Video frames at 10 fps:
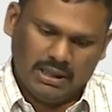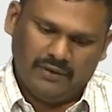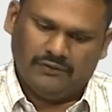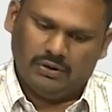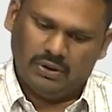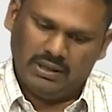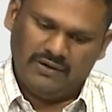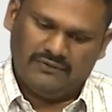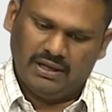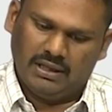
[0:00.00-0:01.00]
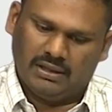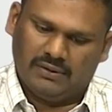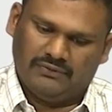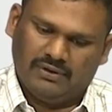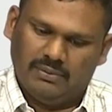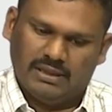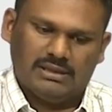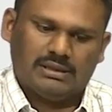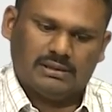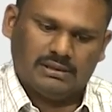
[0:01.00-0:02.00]
if and only if length of sigma
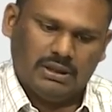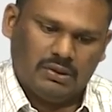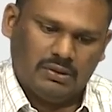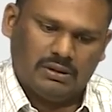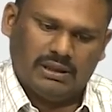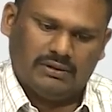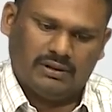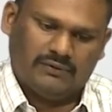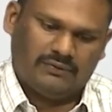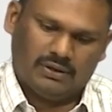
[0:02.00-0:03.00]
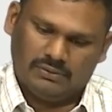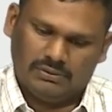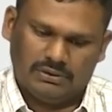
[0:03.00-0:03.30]
is equal to length of tau.